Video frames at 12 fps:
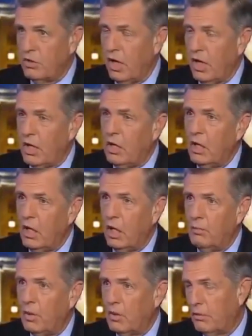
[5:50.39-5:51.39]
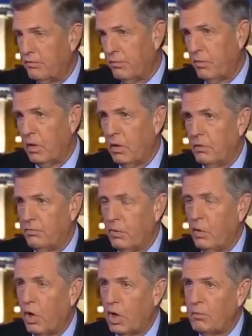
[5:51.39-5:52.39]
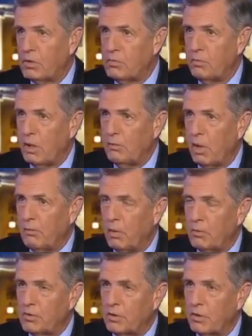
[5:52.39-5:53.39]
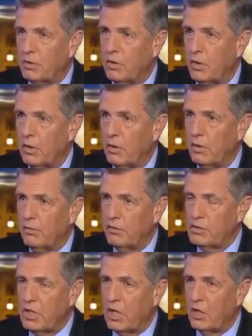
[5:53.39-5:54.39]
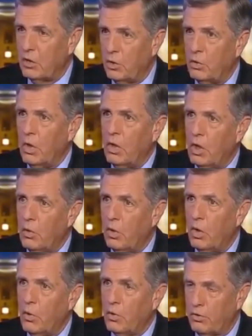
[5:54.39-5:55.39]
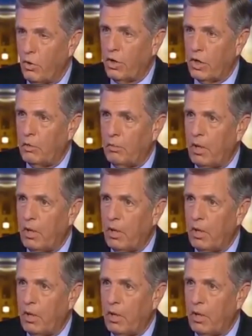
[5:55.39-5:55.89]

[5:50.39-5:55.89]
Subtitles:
today, among the few arguments made by members of the Senate who were talking